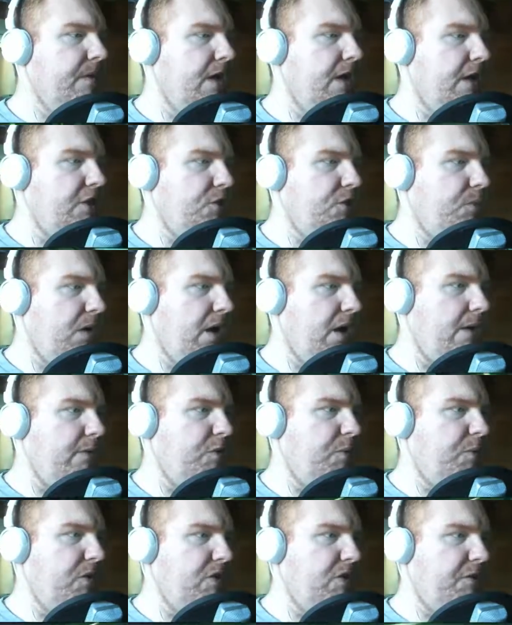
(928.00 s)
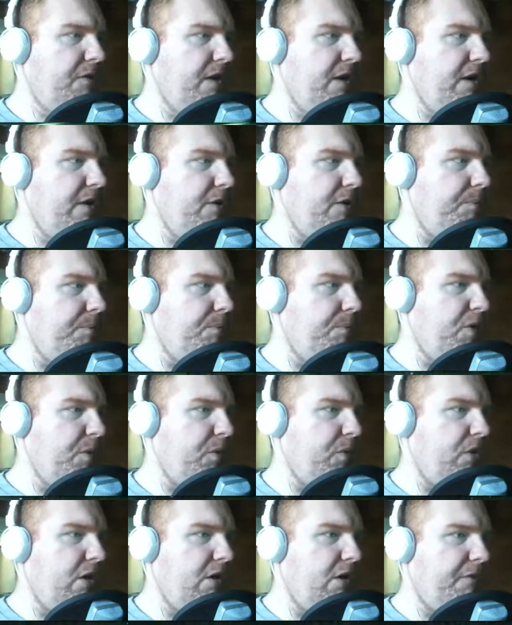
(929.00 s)
I swear I was supposed to find another
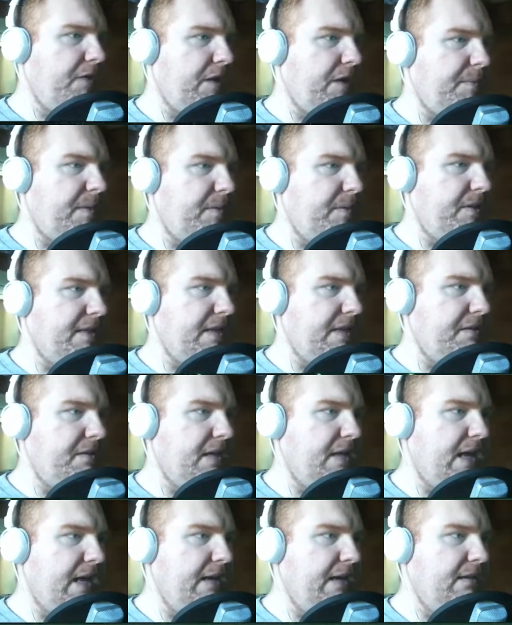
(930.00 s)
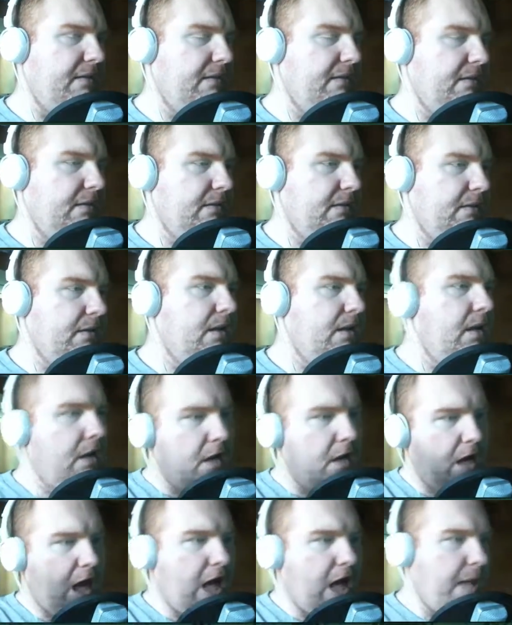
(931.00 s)
purple artifact. Maybe it's outside.
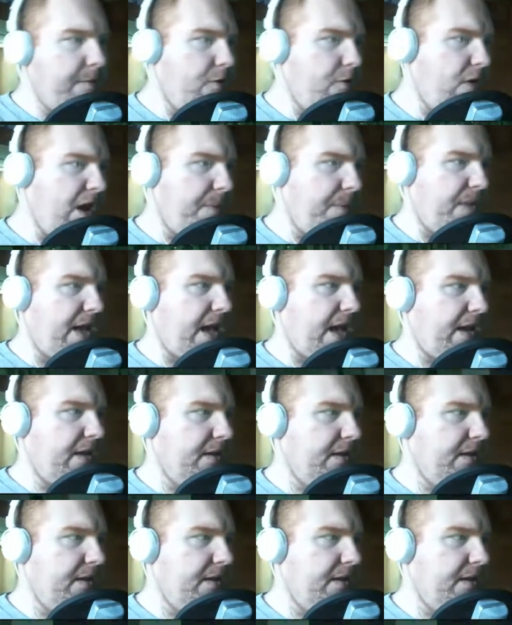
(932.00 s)
I'll be right back.